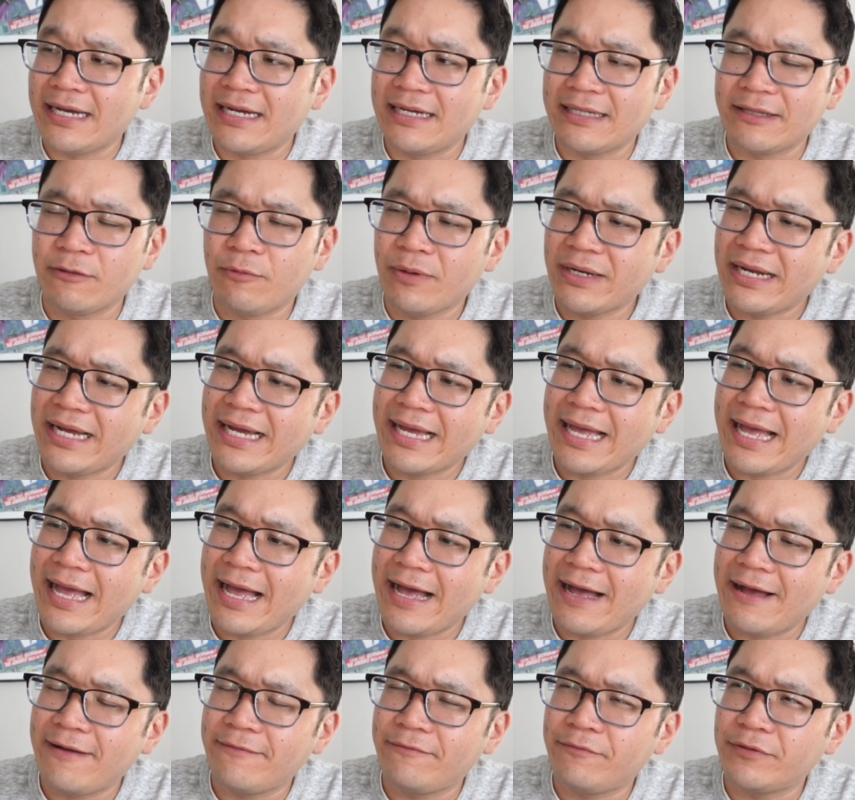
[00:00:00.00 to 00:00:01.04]
The one I
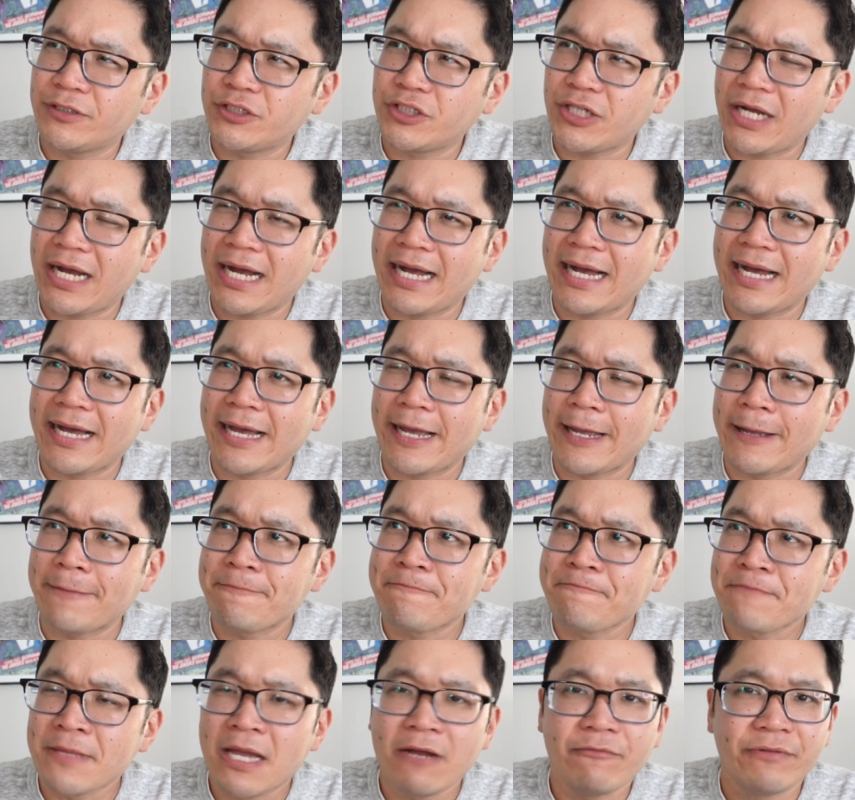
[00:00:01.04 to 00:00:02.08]
have, which I
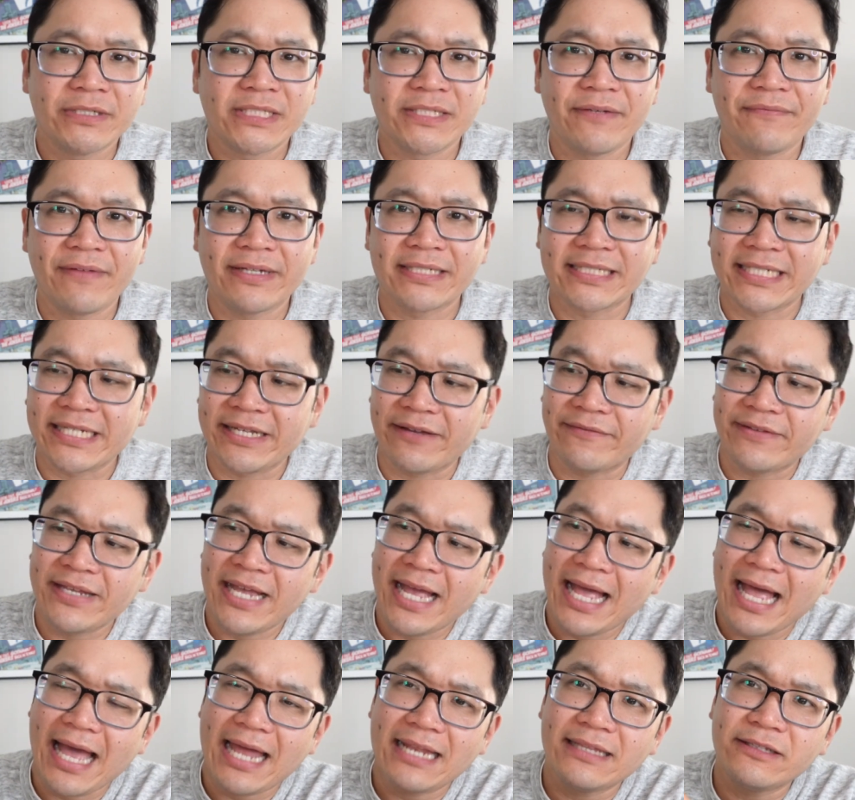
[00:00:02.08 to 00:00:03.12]
received as a gift,
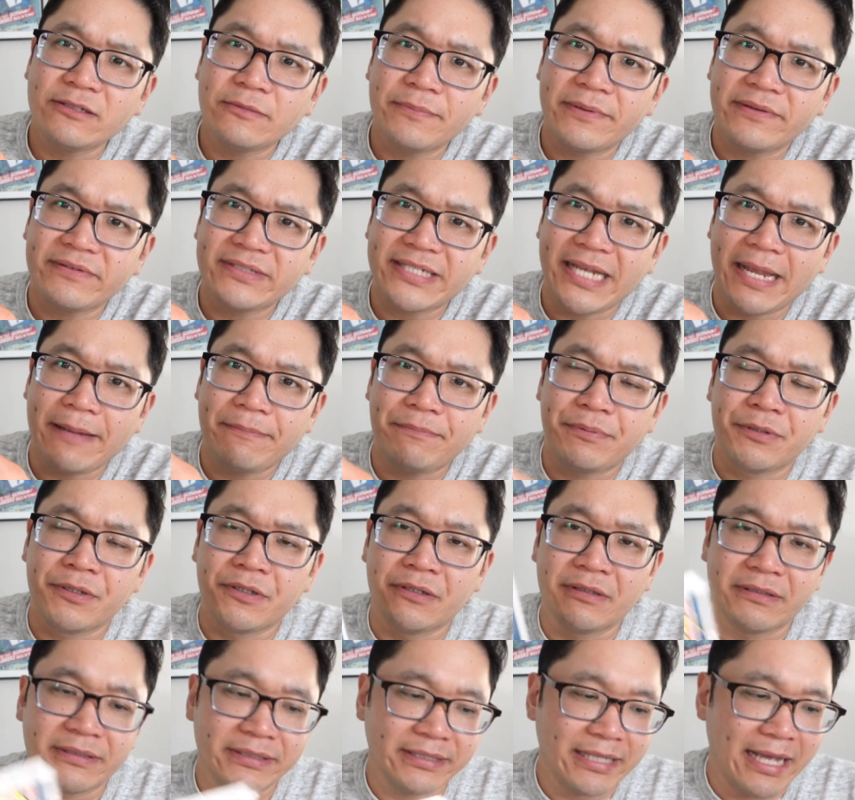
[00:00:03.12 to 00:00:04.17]
had a little bit of tape
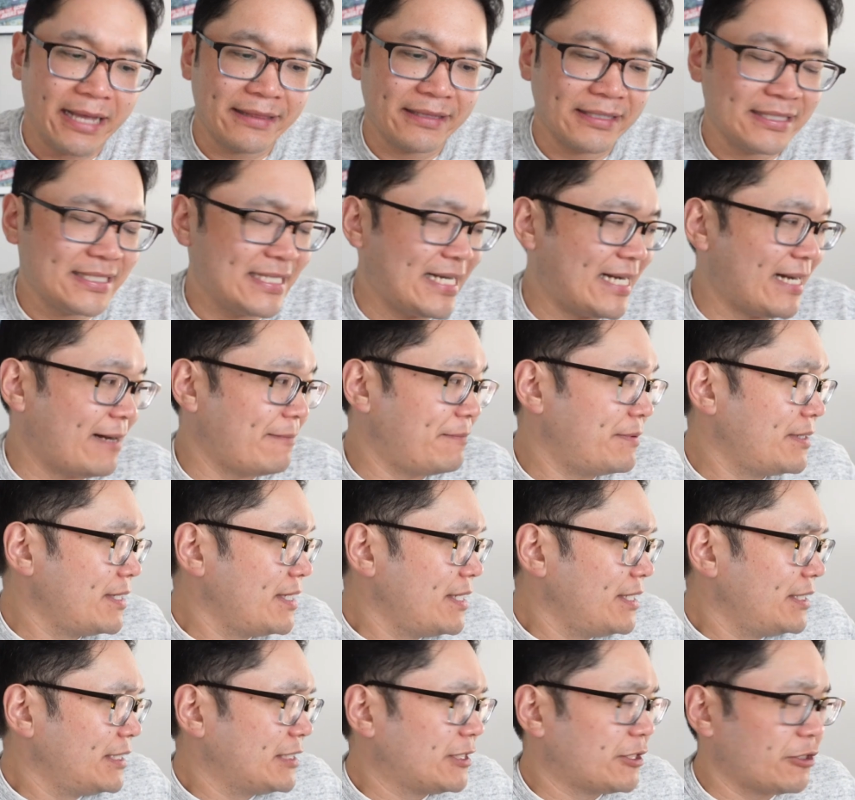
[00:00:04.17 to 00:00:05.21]
pull at the top,
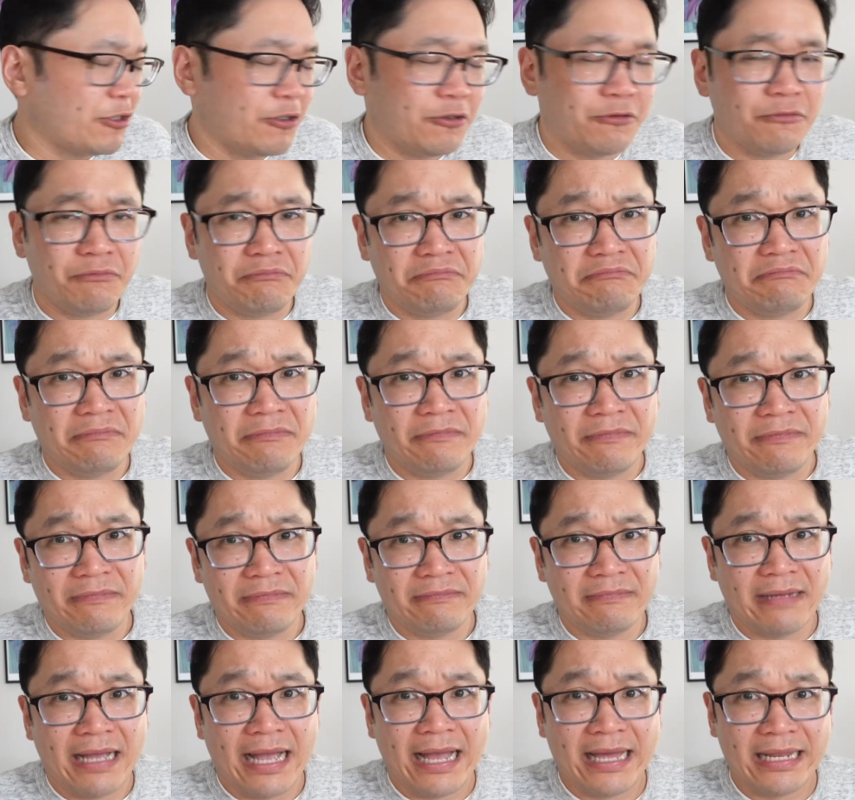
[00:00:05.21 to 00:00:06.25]
so
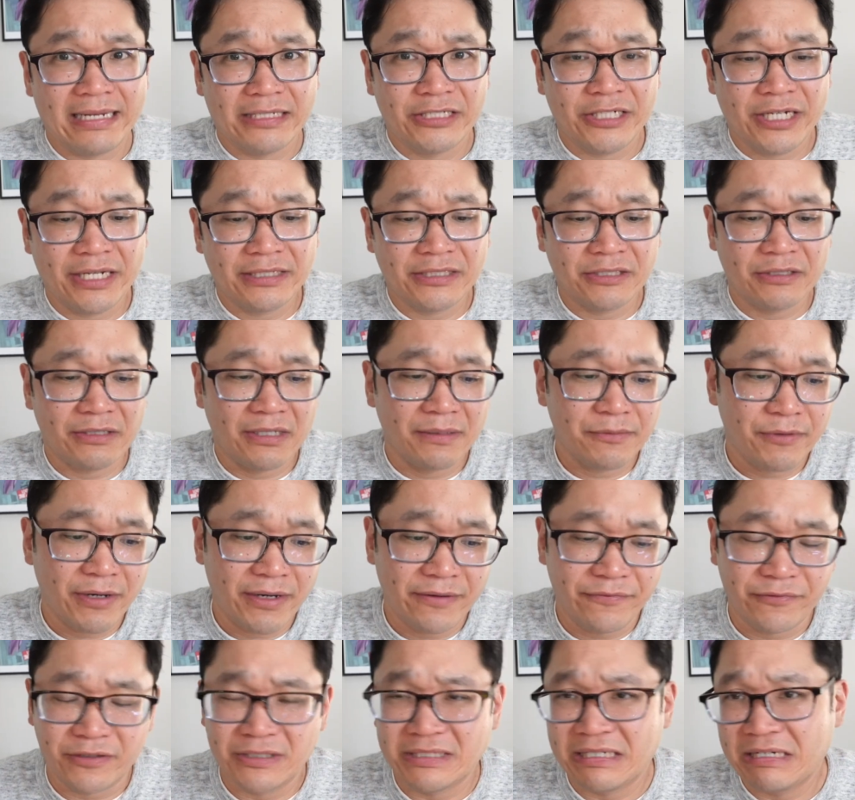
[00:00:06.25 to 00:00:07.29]
I had a chance to upgrade
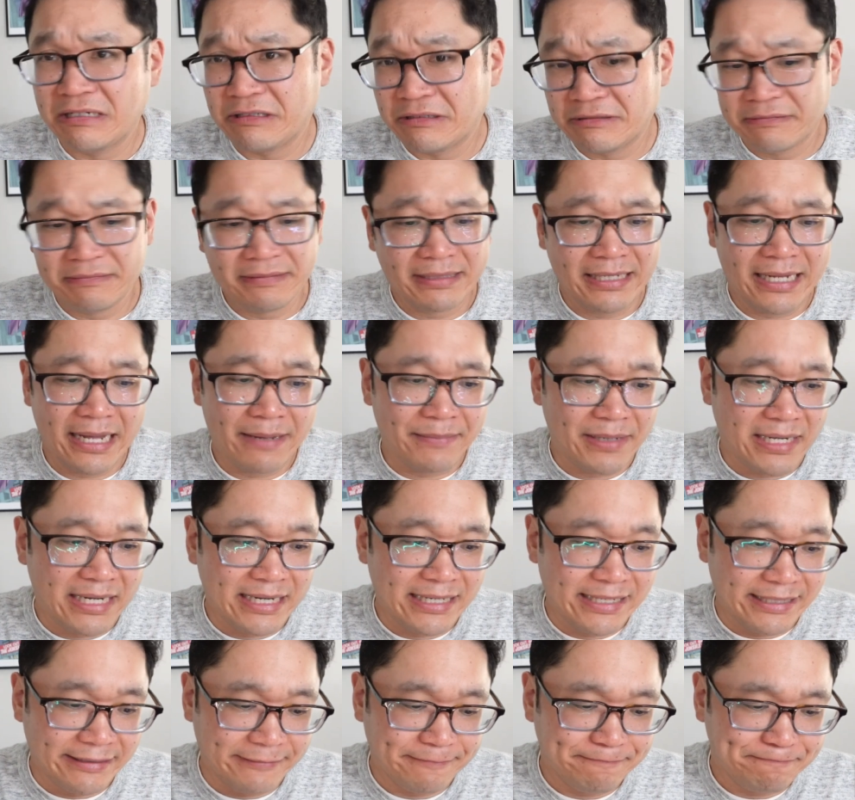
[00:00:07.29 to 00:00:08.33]
it for $1. I'm
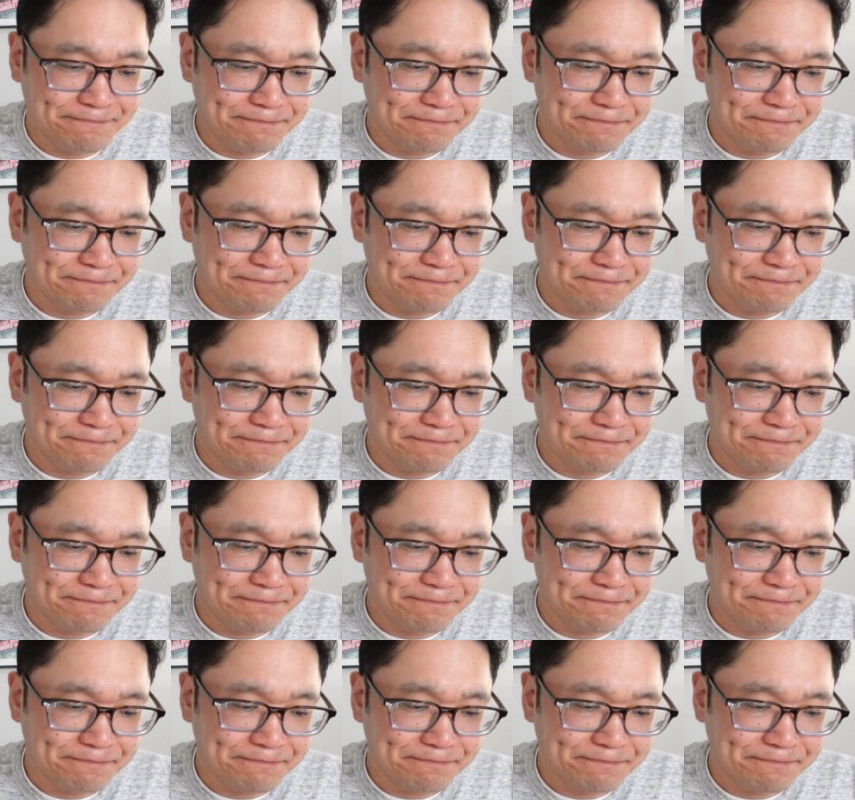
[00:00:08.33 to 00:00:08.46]
on it.